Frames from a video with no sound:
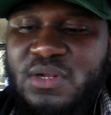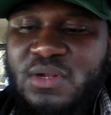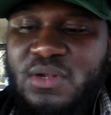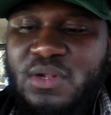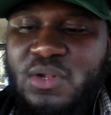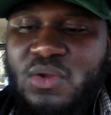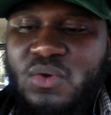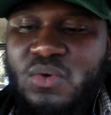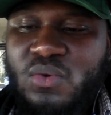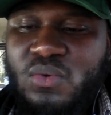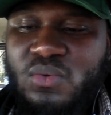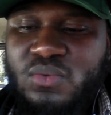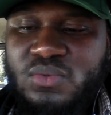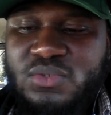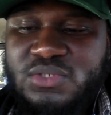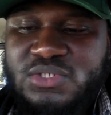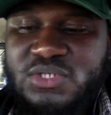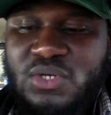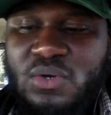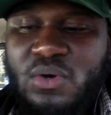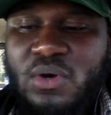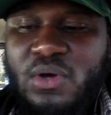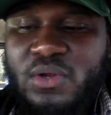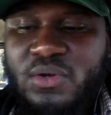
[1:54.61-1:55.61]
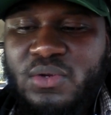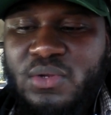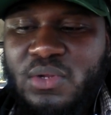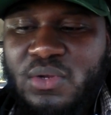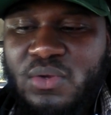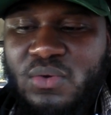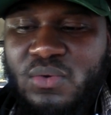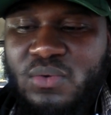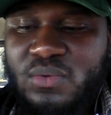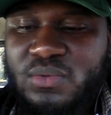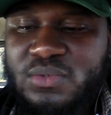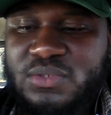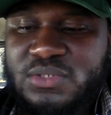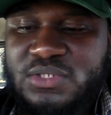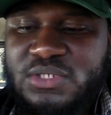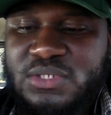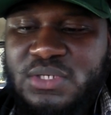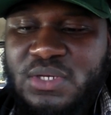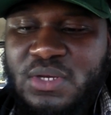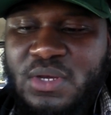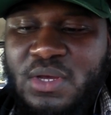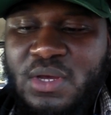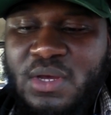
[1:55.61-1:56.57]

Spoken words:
loans, auto loans,